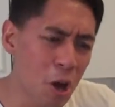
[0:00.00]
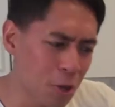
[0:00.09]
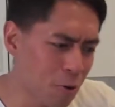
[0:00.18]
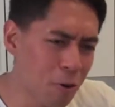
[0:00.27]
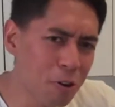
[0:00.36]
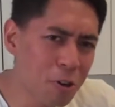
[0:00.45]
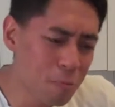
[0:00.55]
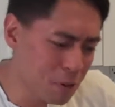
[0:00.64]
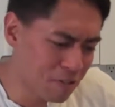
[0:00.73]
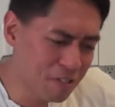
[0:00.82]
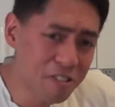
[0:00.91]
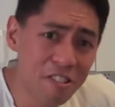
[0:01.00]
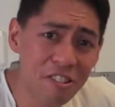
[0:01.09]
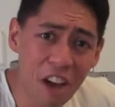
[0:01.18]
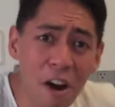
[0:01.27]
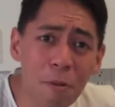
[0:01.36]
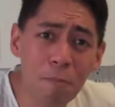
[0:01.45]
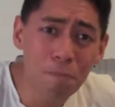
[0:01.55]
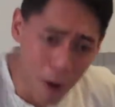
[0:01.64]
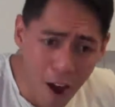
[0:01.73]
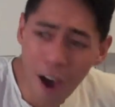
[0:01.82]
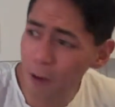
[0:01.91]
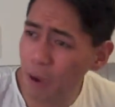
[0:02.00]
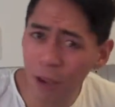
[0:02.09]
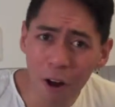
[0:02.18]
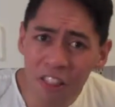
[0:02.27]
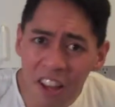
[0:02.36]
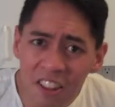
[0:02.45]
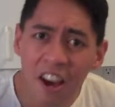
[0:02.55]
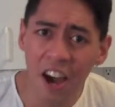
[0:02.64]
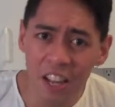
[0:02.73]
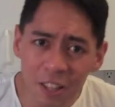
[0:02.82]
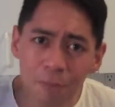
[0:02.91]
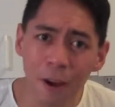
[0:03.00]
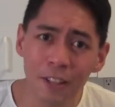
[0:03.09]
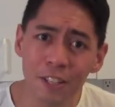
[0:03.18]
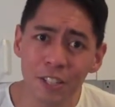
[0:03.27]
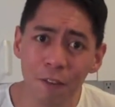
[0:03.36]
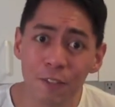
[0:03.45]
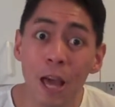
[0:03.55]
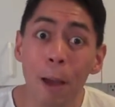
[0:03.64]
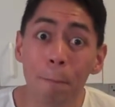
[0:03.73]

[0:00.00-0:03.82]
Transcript: you're a little bit looked down upon by all the other Hyderabadi chefs